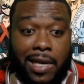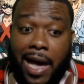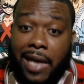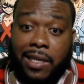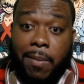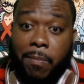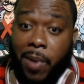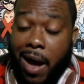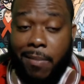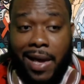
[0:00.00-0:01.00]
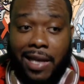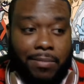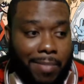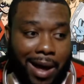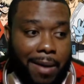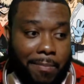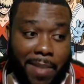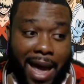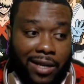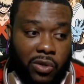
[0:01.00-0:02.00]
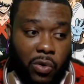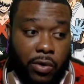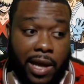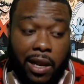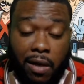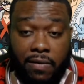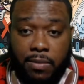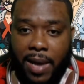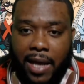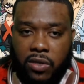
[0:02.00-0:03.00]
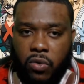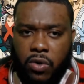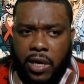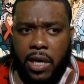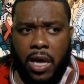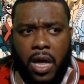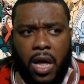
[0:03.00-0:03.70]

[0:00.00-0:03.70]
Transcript: has a bomb ass backstory. I love his backstory.